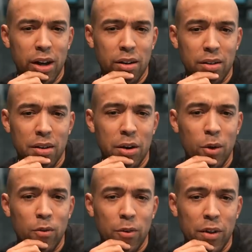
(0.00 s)
And, you
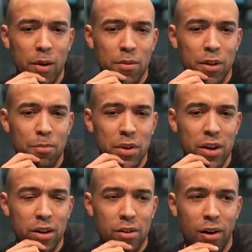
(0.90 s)
know, for them to
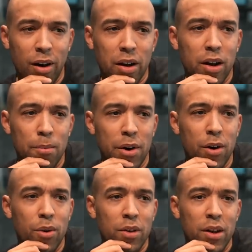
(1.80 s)
be talking
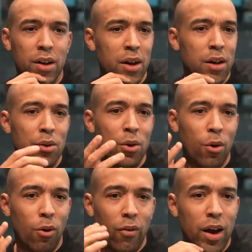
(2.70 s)
about
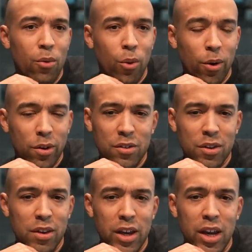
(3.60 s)
neural
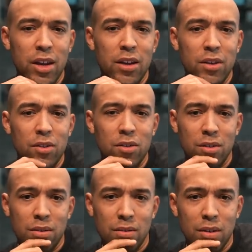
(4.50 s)
networks in the
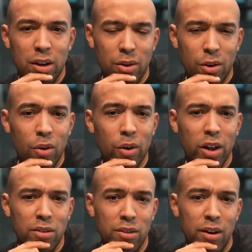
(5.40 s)
80s, you know,
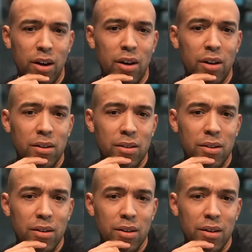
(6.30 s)
and uh,
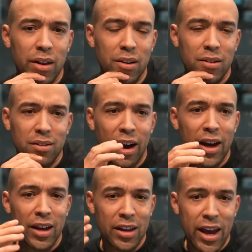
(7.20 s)
like
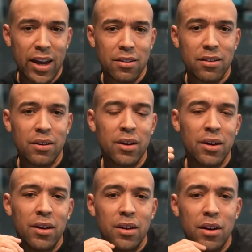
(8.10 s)
Skynet,
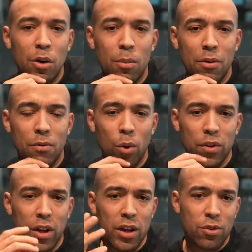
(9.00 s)
you know,
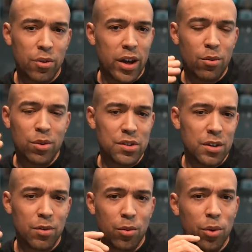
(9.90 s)
before the internet was
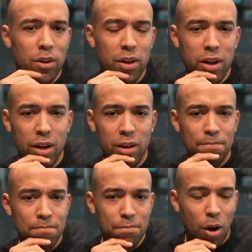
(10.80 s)
even really
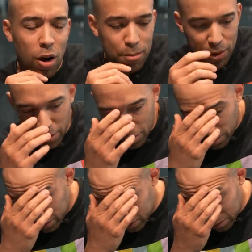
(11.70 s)
uh, popular,
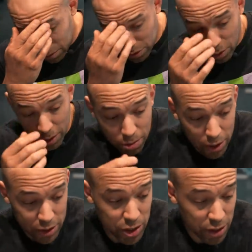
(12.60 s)
was was quite
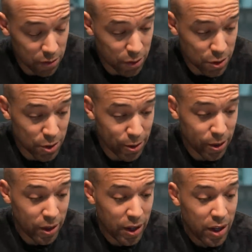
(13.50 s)
prescient for
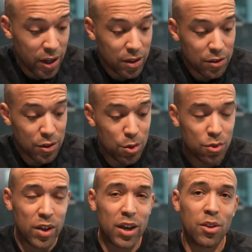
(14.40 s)
sure. Do
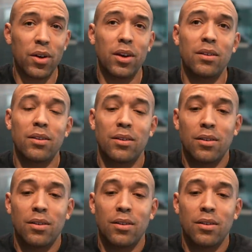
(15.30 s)
you think that?